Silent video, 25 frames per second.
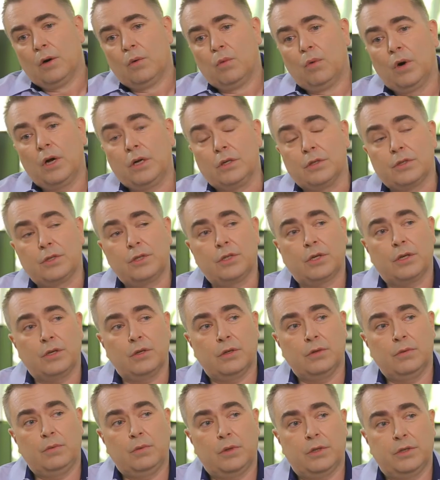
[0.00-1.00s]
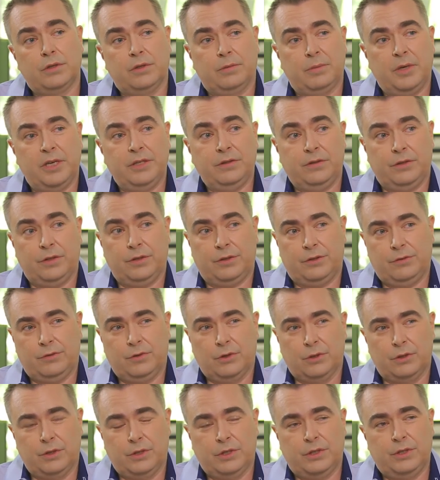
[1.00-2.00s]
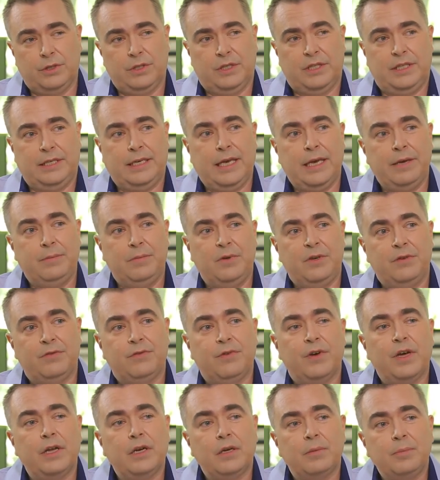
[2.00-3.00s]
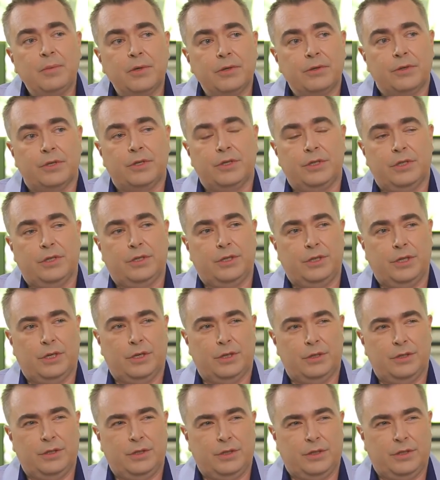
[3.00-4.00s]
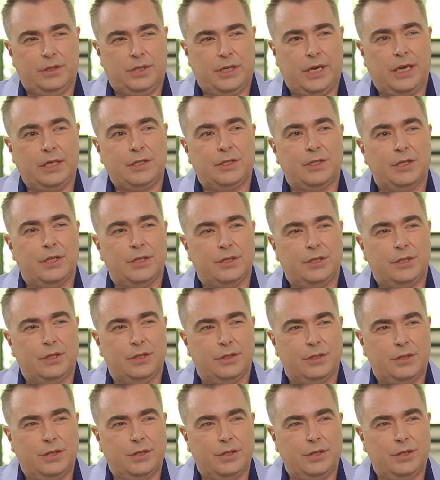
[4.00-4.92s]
Well, so one of the main things, of course, is that the game developer is in charge of the taxation